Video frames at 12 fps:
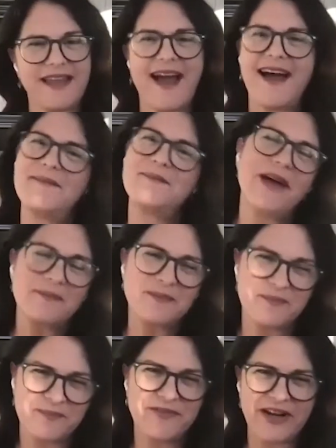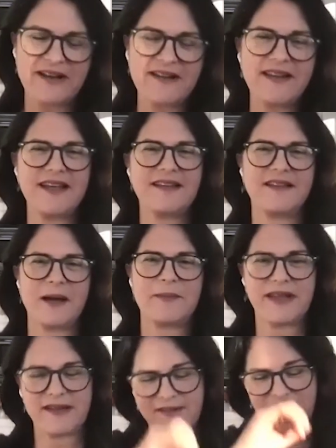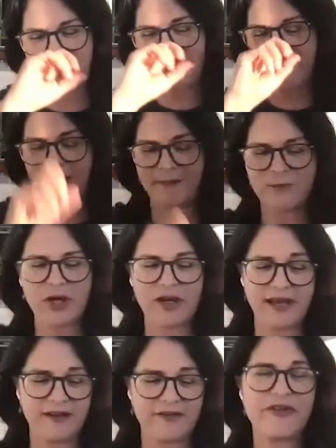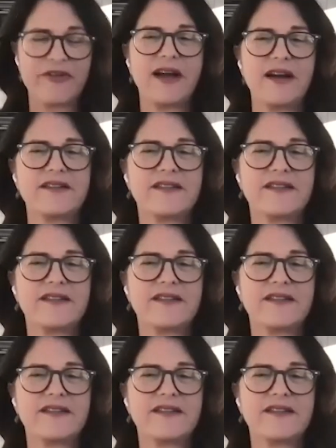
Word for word: Yeah, I'm, I'm fairly obsessed with um, cooking on fire.